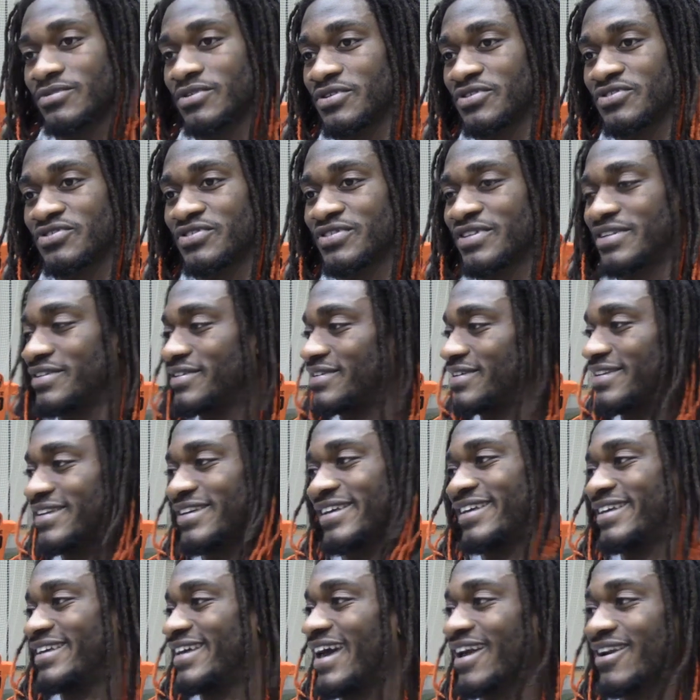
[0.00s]
Shit.
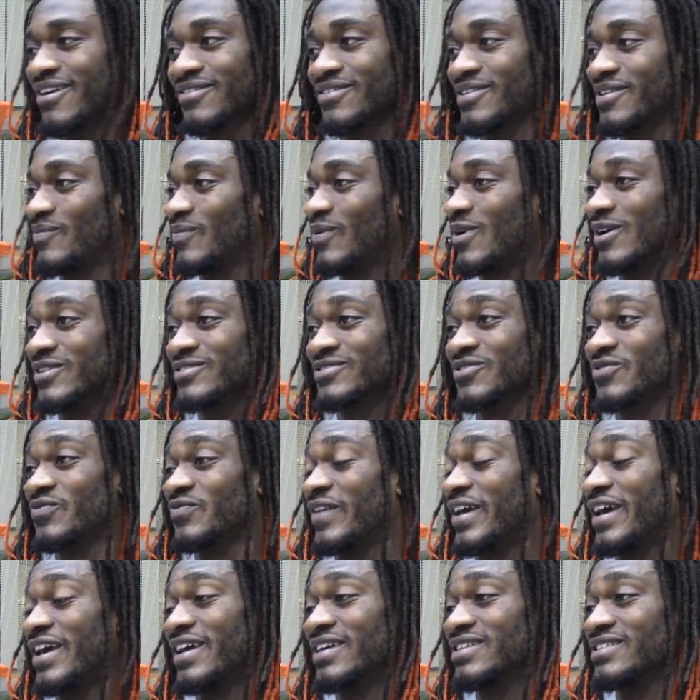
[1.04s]
he got off that ball so
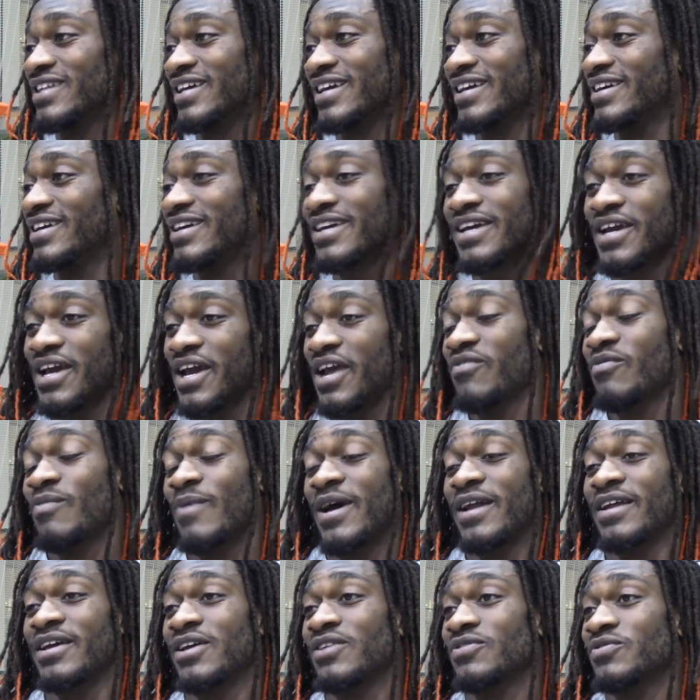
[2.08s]
fast, like
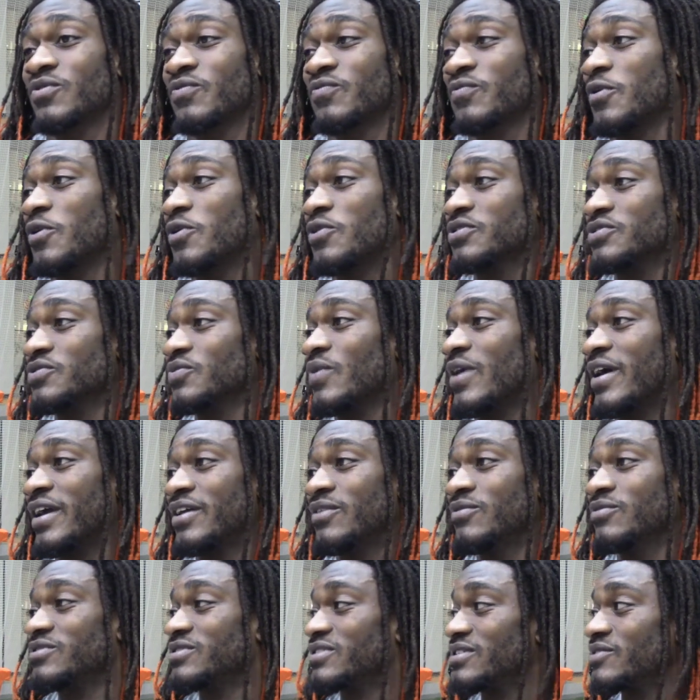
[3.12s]
everybody else was frozen while he
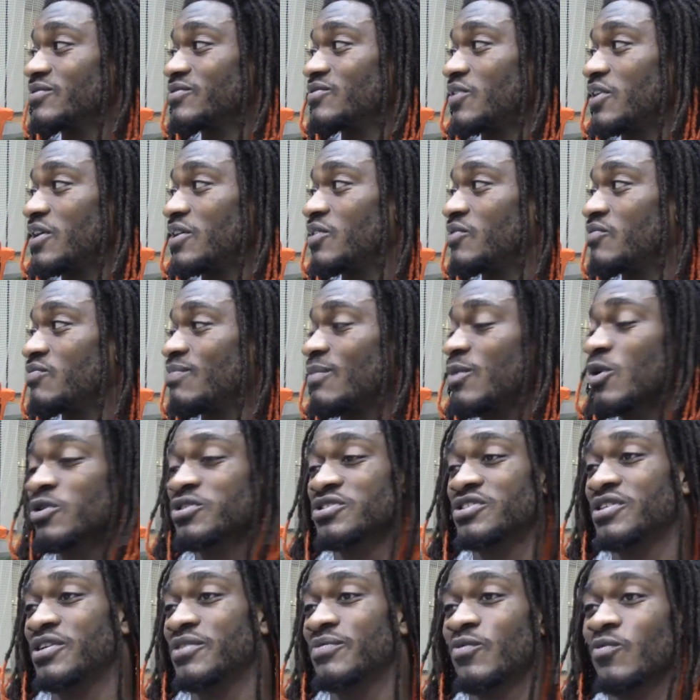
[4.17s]
was in, in his
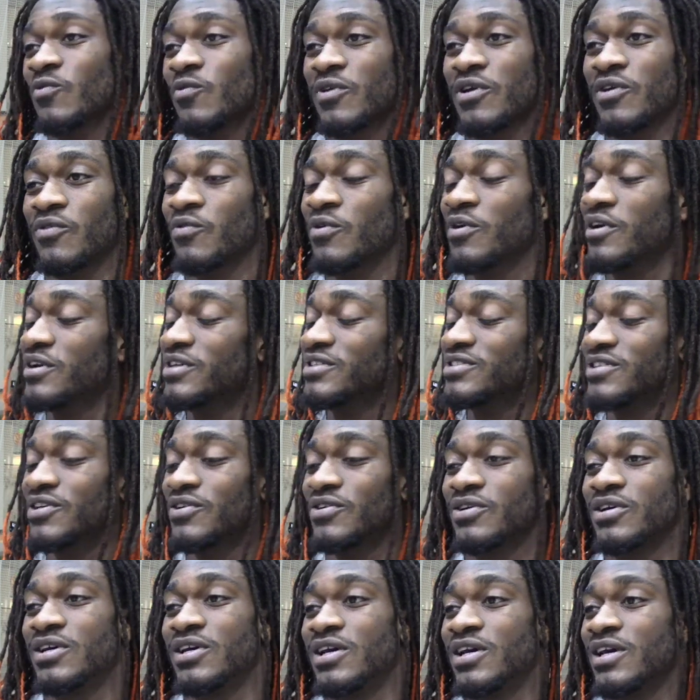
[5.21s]
motion and, and running.
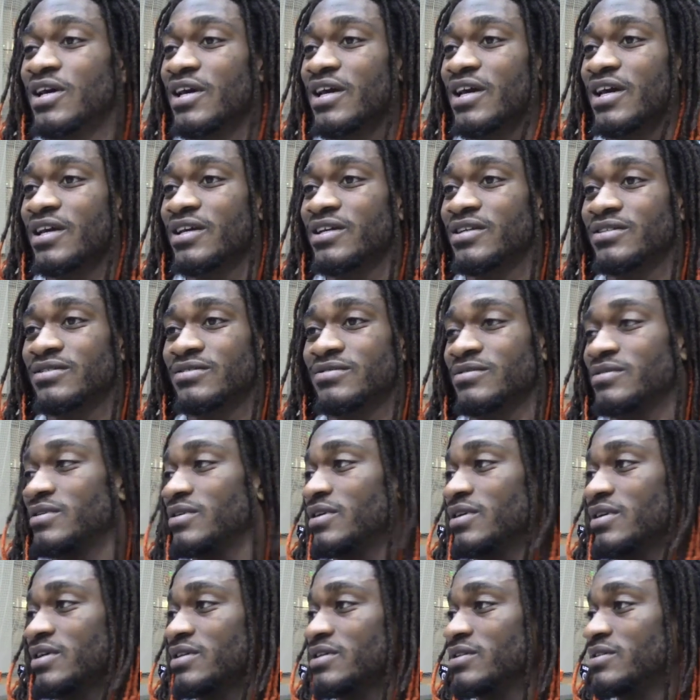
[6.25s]
So he
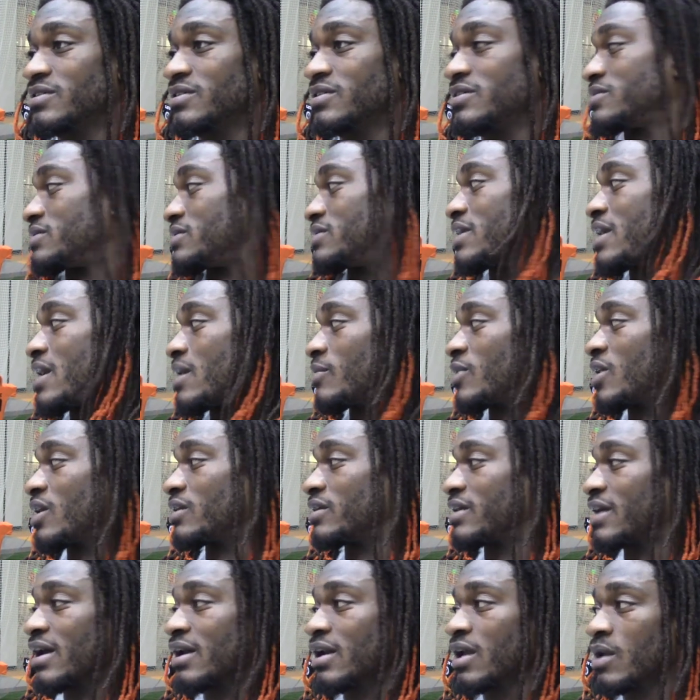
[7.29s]
he a
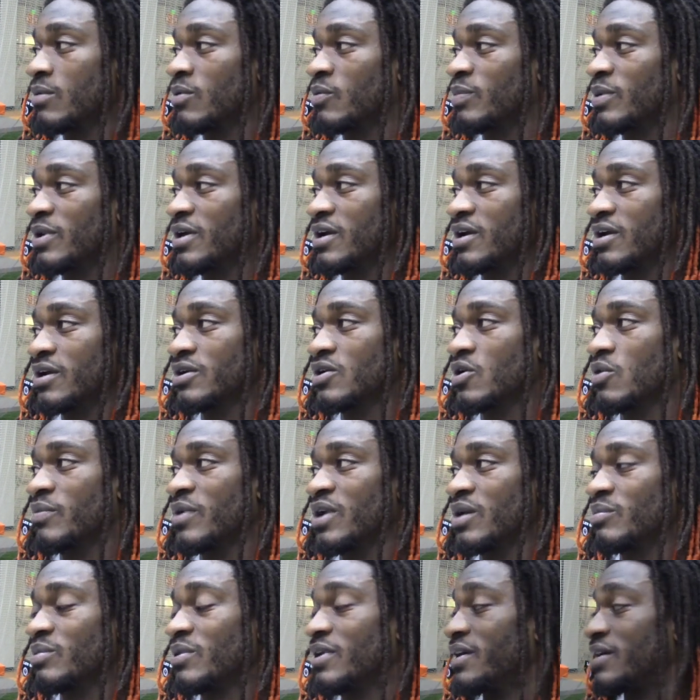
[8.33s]
dynamic player. He gonna
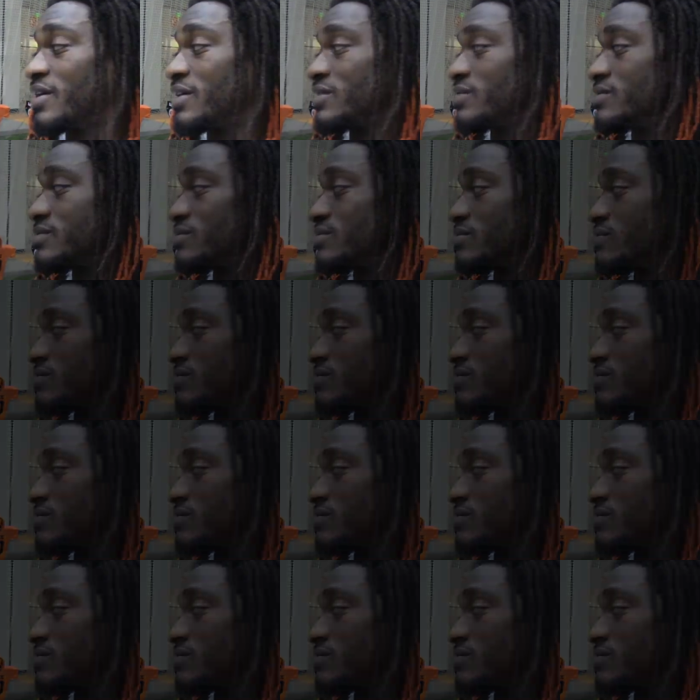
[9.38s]
make plays.